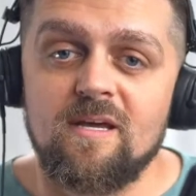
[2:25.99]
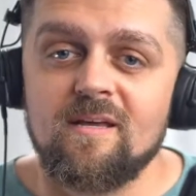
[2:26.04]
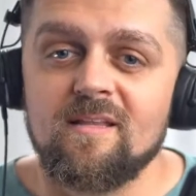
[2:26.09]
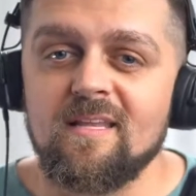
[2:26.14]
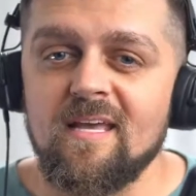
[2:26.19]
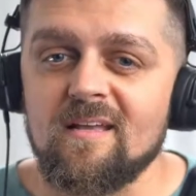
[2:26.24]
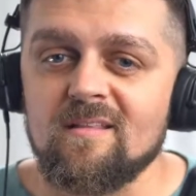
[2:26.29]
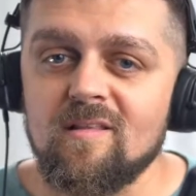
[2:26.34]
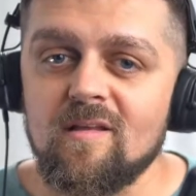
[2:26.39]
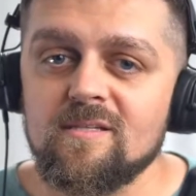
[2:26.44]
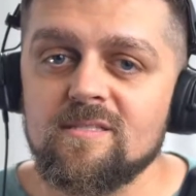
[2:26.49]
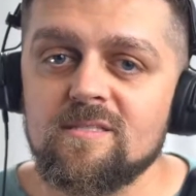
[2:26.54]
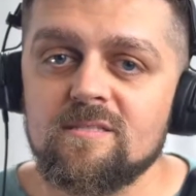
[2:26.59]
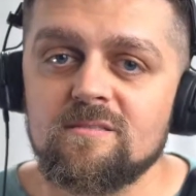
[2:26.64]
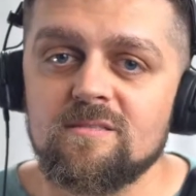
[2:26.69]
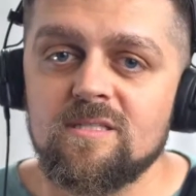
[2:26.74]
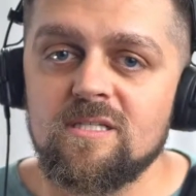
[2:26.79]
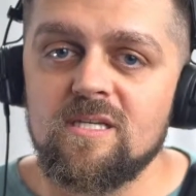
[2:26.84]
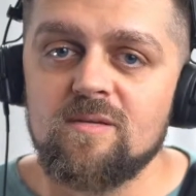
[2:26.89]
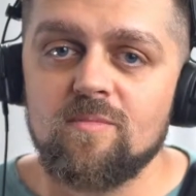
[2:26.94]
The
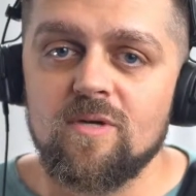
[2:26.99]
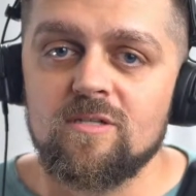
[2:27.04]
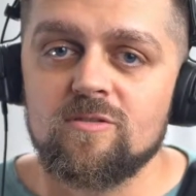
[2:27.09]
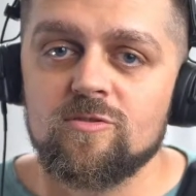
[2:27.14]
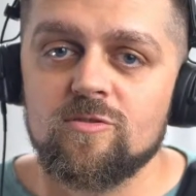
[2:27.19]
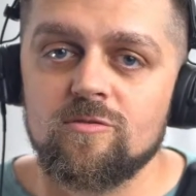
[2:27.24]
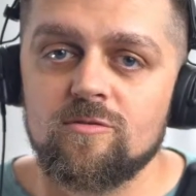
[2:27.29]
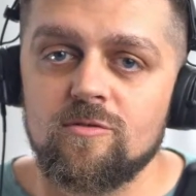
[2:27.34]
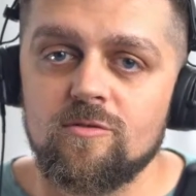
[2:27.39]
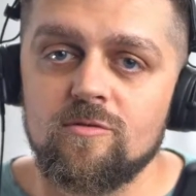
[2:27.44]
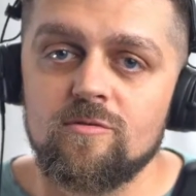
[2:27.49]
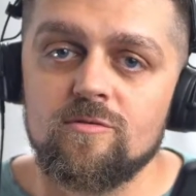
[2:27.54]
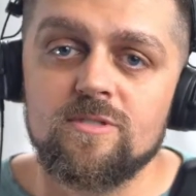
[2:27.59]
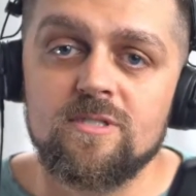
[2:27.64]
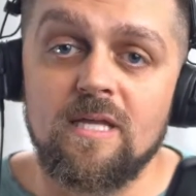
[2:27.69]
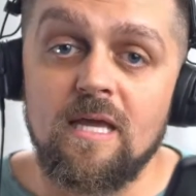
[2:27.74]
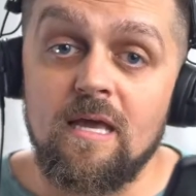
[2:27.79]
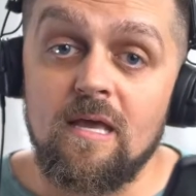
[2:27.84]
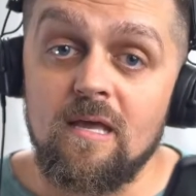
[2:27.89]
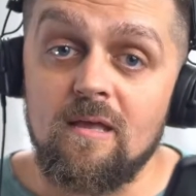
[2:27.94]
Atlassian team introduced
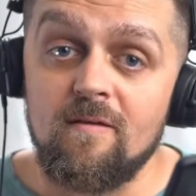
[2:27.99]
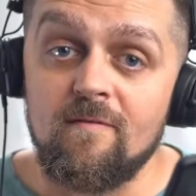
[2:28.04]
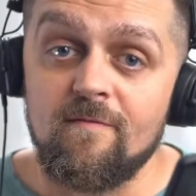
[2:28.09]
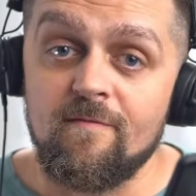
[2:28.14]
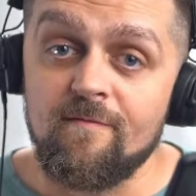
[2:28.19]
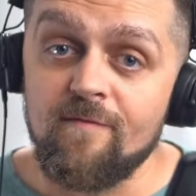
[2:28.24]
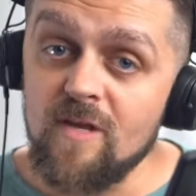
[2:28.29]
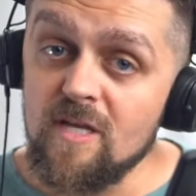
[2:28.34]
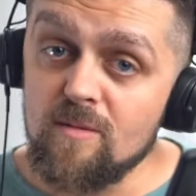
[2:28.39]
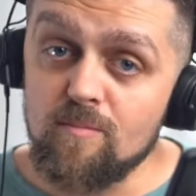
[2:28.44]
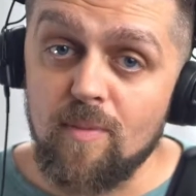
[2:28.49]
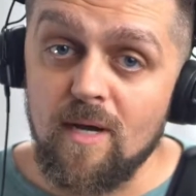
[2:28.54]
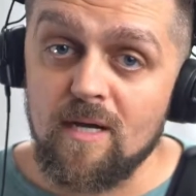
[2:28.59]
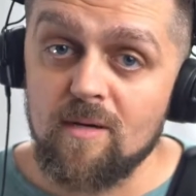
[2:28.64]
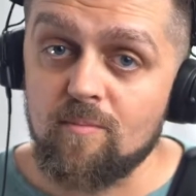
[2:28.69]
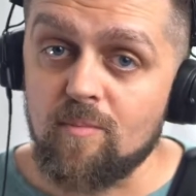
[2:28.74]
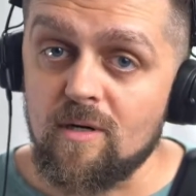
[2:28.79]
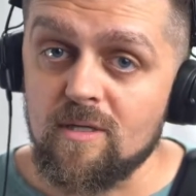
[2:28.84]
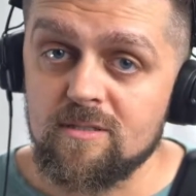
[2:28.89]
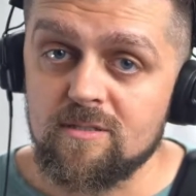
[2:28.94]
a
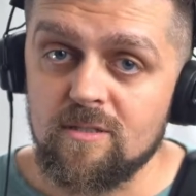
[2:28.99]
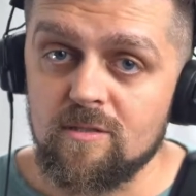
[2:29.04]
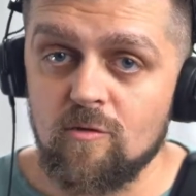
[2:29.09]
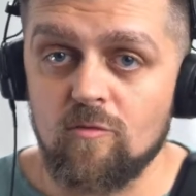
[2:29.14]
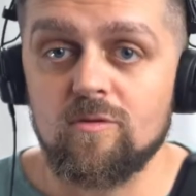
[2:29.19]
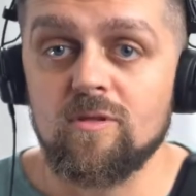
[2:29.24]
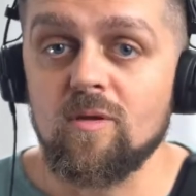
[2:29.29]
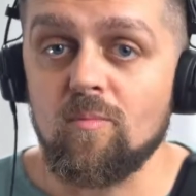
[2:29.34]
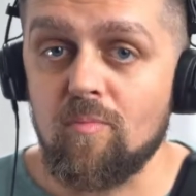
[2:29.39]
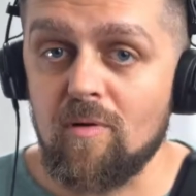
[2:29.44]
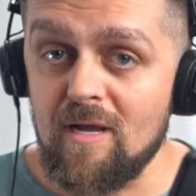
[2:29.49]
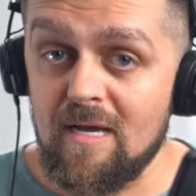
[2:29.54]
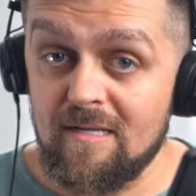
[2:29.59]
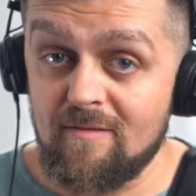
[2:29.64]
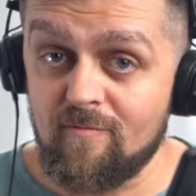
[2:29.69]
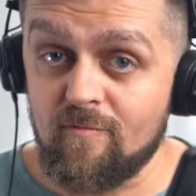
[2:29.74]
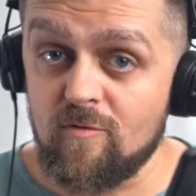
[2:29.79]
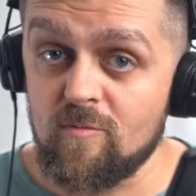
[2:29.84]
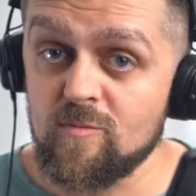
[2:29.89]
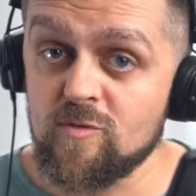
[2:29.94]
feedback button on the
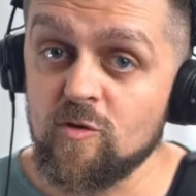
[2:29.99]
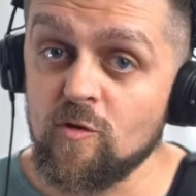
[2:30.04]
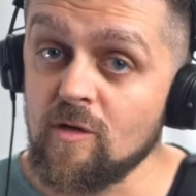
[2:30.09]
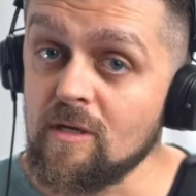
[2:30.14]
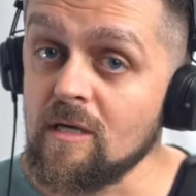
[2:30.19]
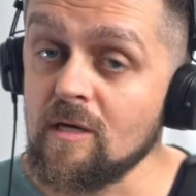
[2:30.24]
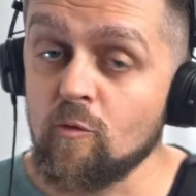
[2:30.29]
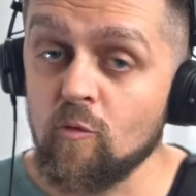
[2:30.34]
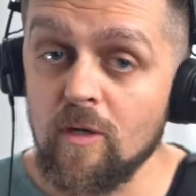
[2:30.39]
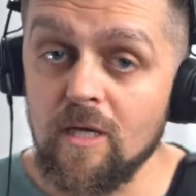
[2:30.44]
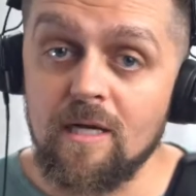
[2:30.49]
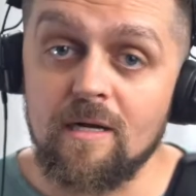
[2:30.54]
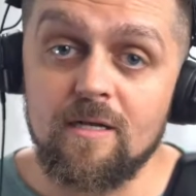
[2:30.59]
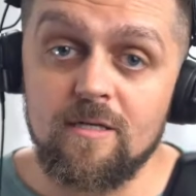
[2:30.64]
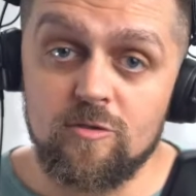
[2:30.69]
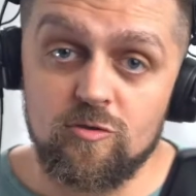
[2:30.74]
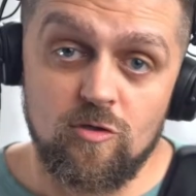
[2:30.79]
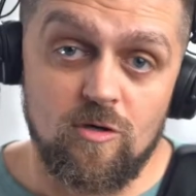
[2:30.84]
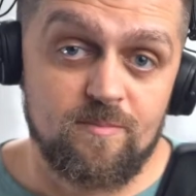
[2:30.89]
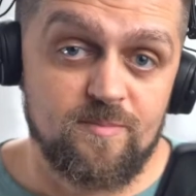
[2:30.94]
platform so you can quickly
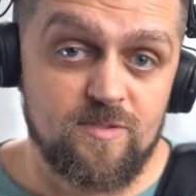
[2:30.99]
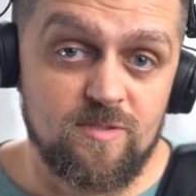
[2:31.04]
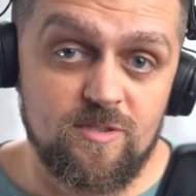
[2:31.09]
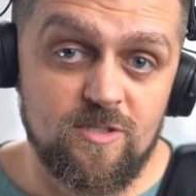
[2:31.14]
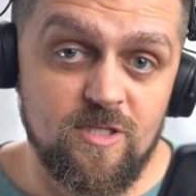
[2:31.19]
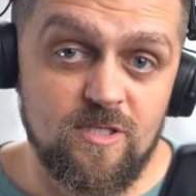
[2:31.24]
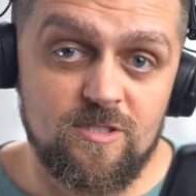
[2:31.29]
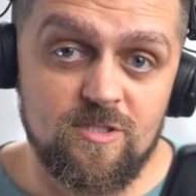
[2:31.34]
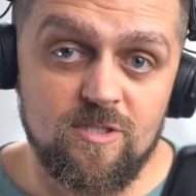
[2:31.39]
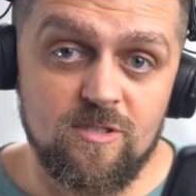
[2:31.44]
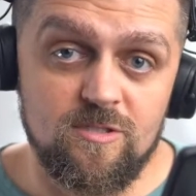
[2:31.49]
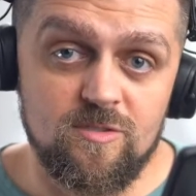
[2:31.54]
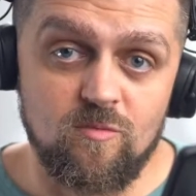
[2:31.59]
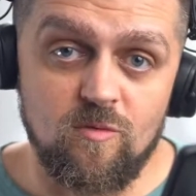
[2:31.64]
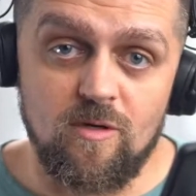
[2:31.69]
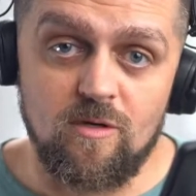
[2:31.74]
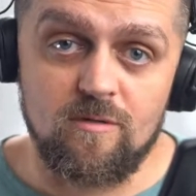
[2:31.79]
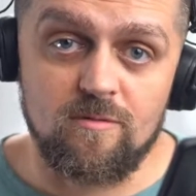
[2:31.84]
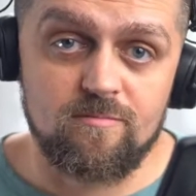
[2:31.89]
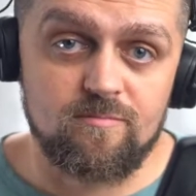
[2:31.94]
drop suggestions
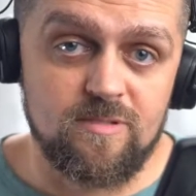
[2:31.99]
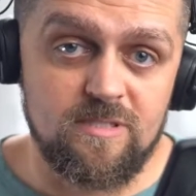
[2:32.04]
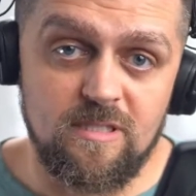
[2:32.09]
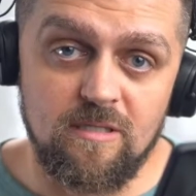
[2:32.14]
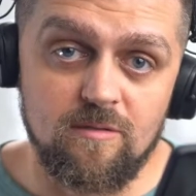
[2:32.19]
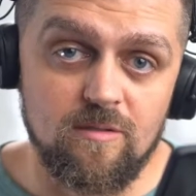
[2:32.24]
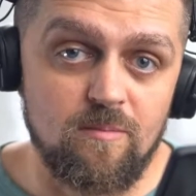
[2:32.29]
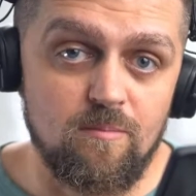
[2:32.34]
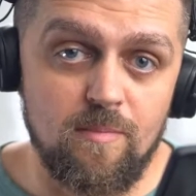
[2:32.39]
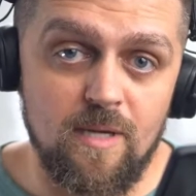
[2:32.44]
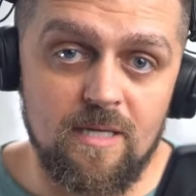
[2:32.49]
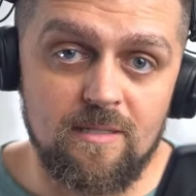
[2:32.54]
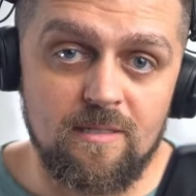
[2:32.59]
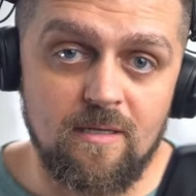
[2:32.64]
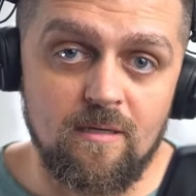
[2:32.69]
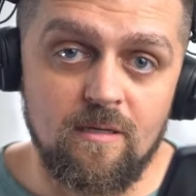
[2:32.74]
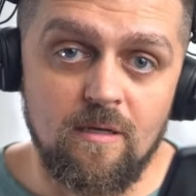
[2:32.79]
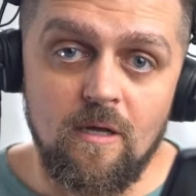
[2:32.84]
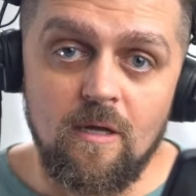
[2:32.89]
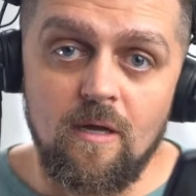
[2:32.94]
while still in
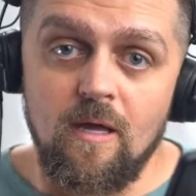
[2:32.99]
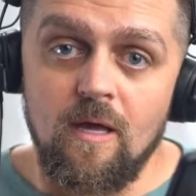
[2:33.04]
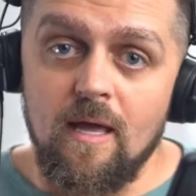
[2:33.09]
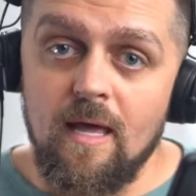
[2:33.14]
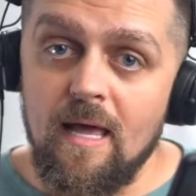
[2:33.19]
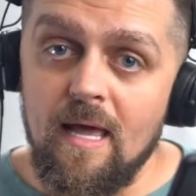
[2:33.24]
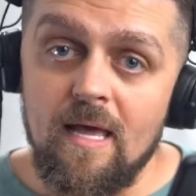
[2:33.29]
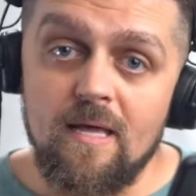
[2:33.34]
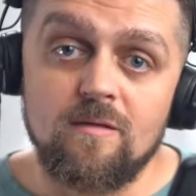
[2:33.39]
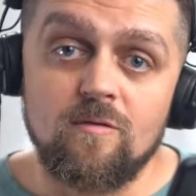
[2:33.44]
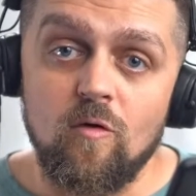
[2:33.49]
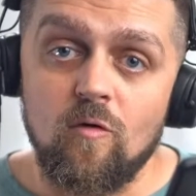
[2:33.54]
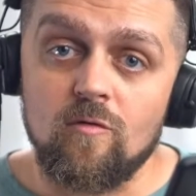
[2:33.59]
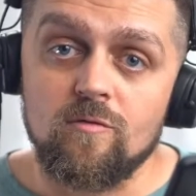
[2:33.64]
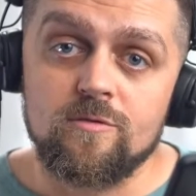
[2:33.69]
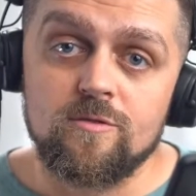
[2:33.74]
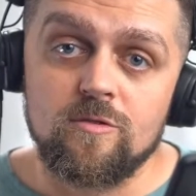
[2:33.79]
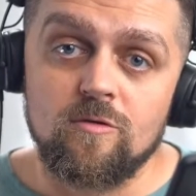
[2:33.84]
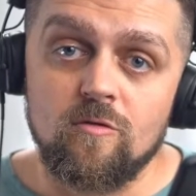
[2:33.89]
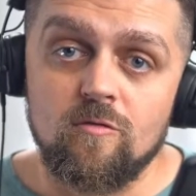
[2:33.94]
beta, and
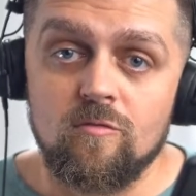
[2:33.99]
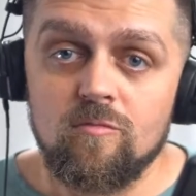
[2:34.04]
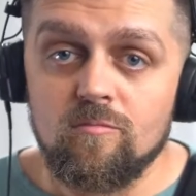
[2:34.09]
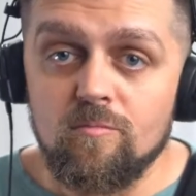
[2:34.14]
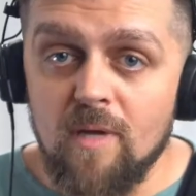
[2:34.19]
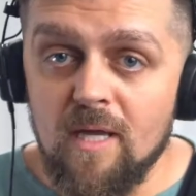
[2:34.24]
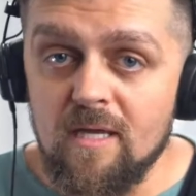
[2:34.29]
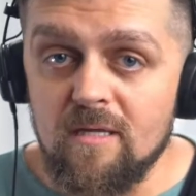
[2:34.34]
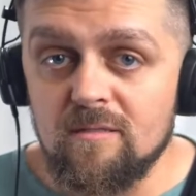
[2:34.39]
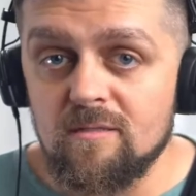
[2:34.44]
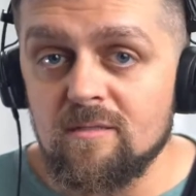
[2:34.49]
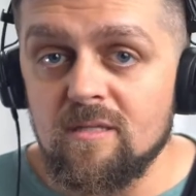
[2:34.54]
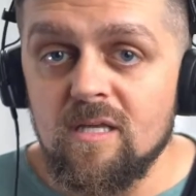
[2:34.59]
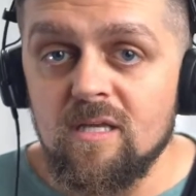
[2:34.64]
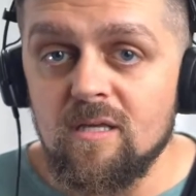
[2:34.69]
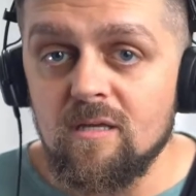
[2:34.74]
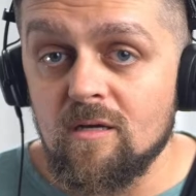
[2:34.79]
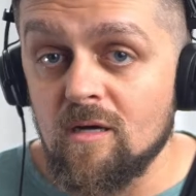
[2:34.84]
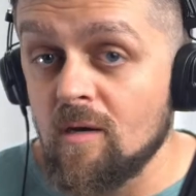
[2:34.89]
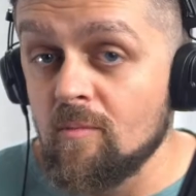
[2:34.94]
also made
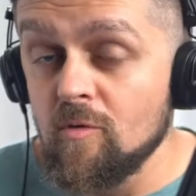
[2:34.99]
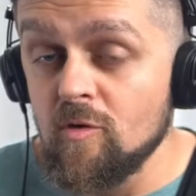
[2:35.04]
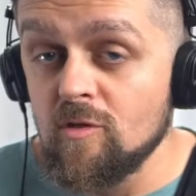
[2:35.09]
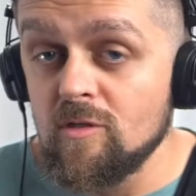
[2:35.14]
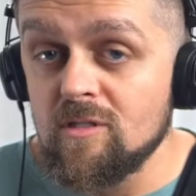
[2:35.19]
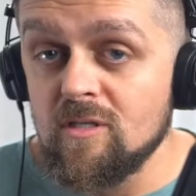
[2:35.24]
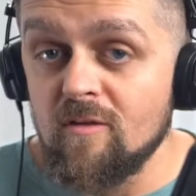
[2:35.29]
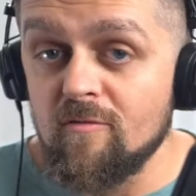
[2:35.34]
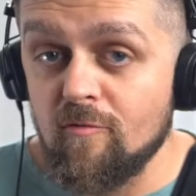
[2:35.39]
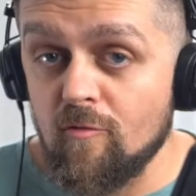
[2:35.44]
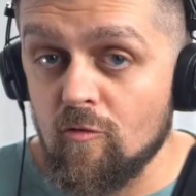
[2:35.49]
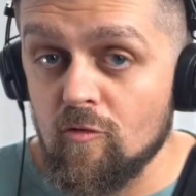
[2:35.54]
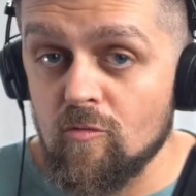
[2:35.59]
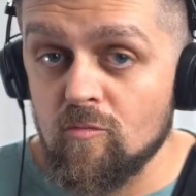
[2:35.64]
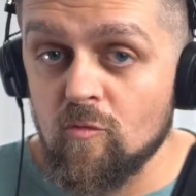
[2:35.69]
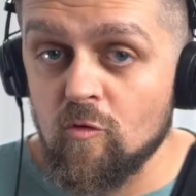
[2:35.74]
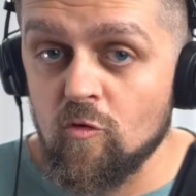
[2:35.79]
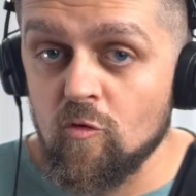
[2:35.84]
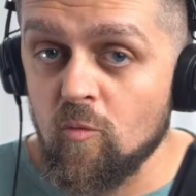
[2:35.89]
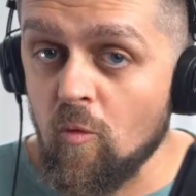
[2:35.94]
the community forum
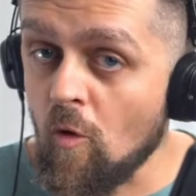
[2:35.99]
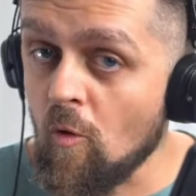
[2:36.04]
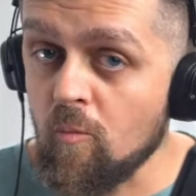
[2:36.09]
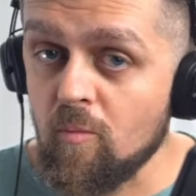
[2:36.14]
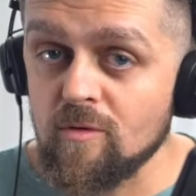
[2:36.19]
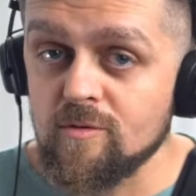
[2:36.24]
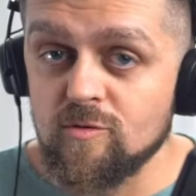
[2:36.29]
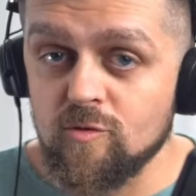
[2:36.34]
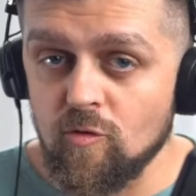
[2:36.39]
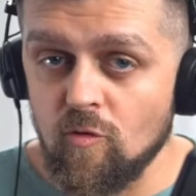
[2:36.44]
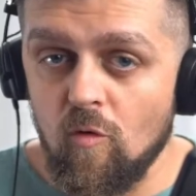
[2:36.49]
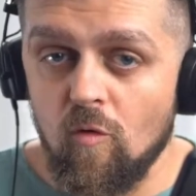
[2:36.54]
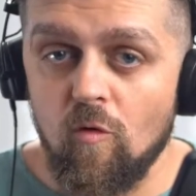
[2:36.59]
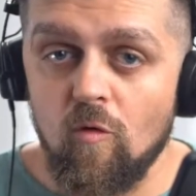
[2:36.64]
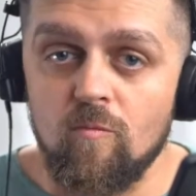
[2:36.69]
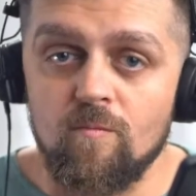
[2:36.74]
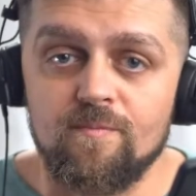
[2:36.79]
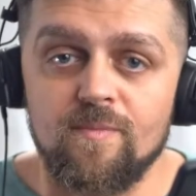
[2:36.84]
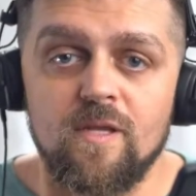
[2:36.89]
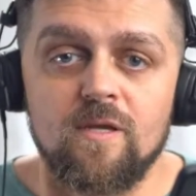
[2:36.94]
group open to all.